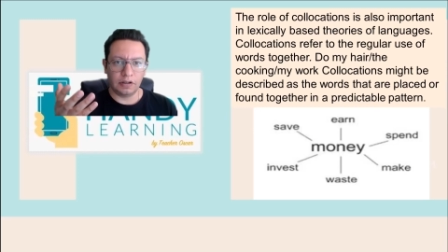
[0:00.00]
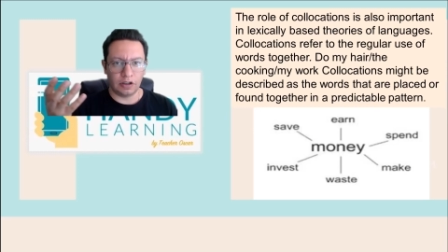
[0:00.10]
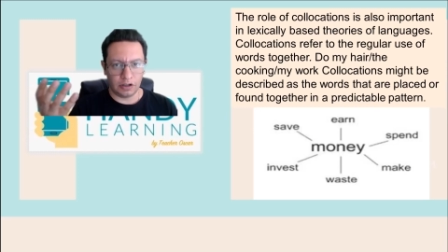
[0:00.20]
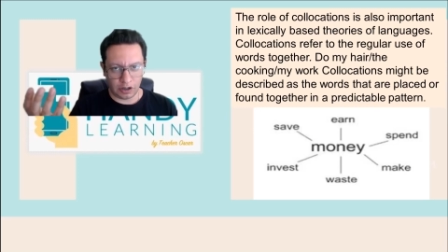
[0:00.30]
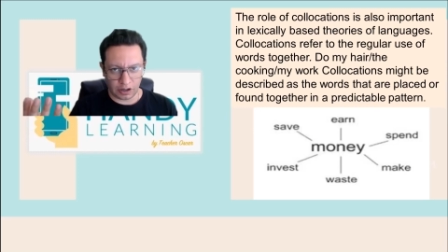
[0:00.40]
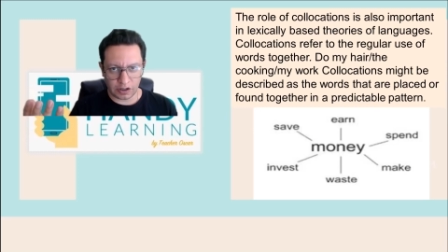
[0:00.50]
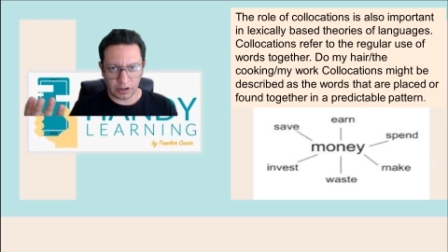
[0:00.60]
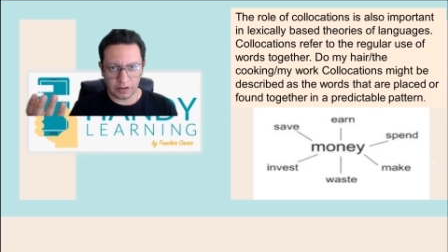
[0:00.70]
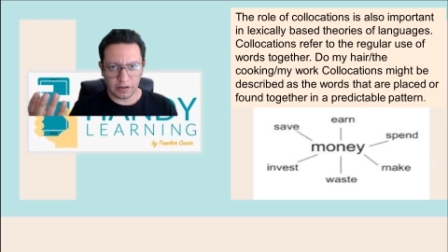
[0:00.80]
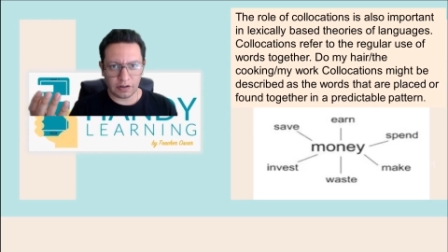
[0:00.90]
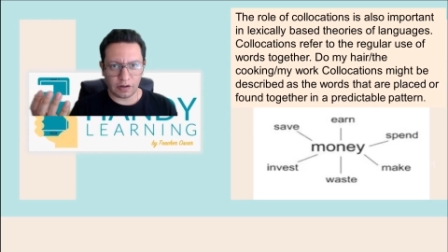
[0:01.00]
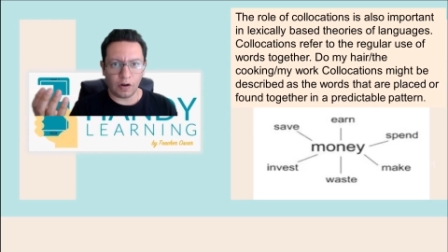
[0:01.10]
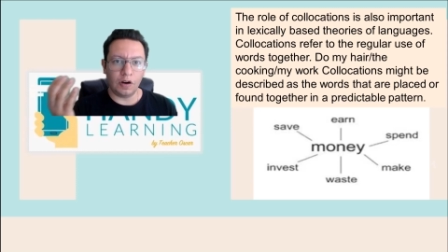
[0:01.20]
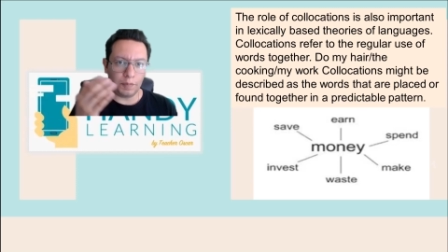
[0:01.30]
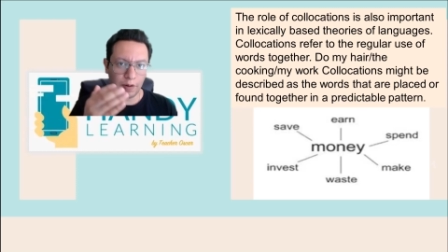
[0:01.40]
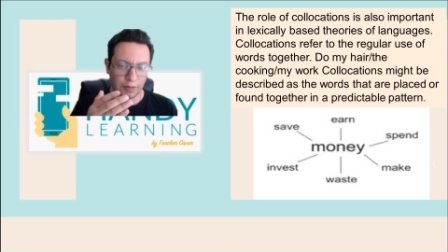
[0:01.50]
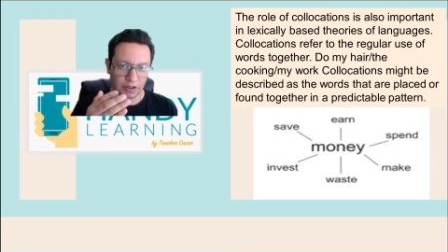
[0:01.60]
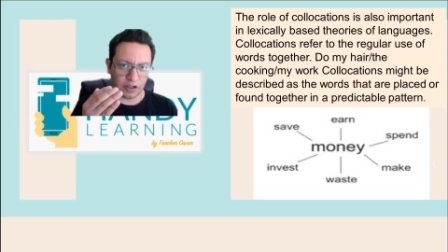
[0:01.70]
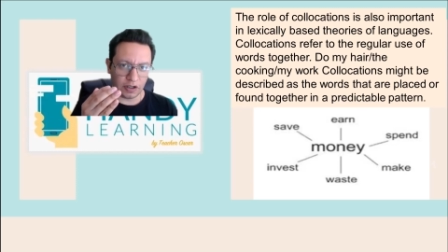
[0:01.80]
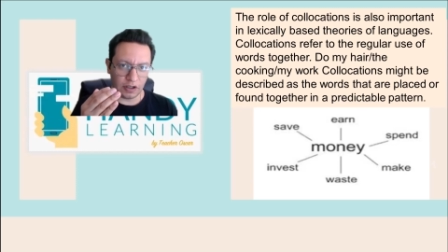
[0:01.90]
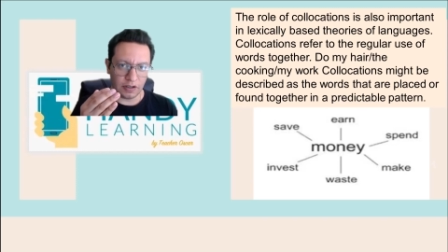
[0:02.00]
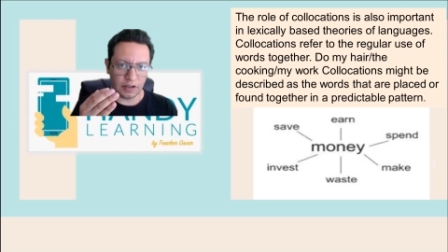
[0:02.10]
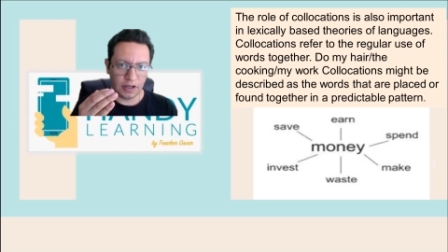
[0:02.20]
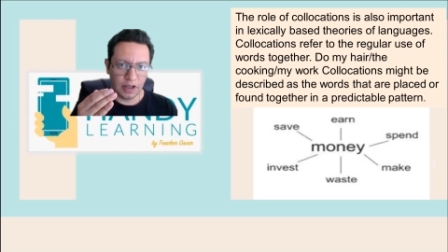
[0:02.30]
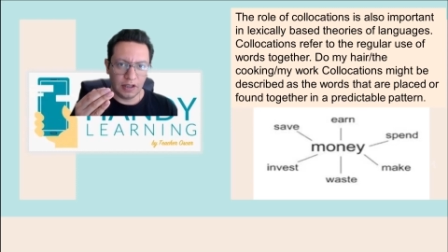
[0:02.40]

conjunctions or prepositions,